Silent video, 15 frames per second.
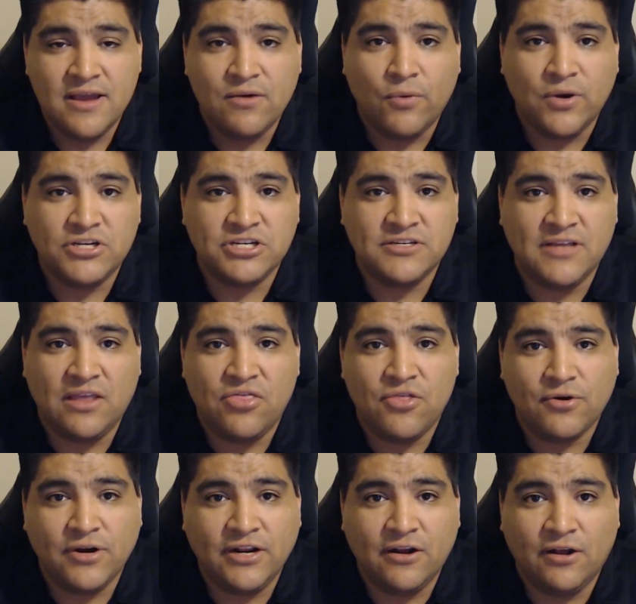which is a
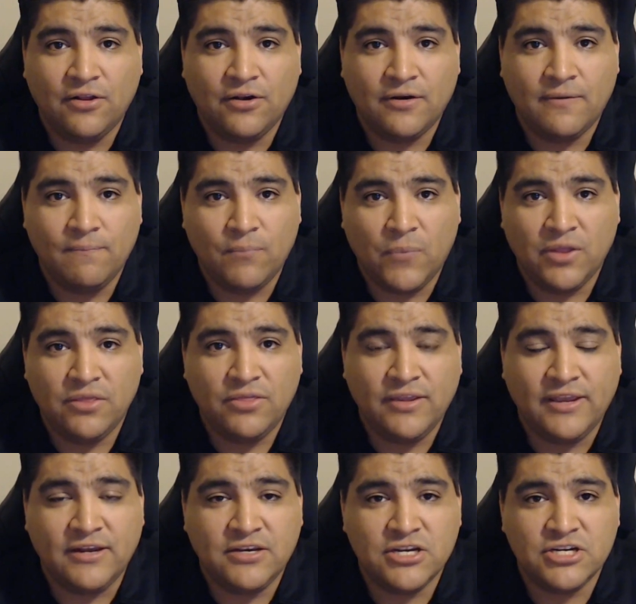$30 monthly
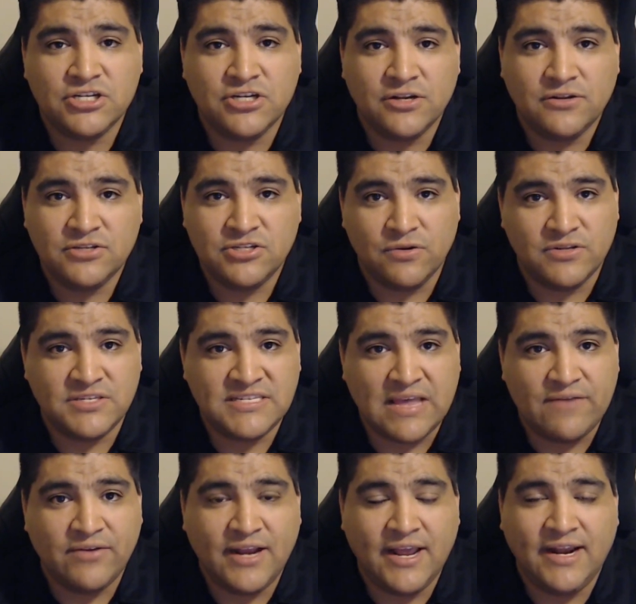addition, so it's
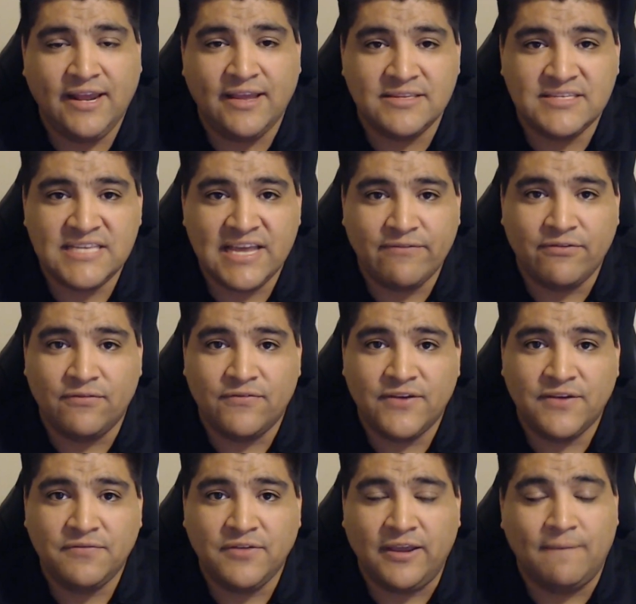$780 and $750.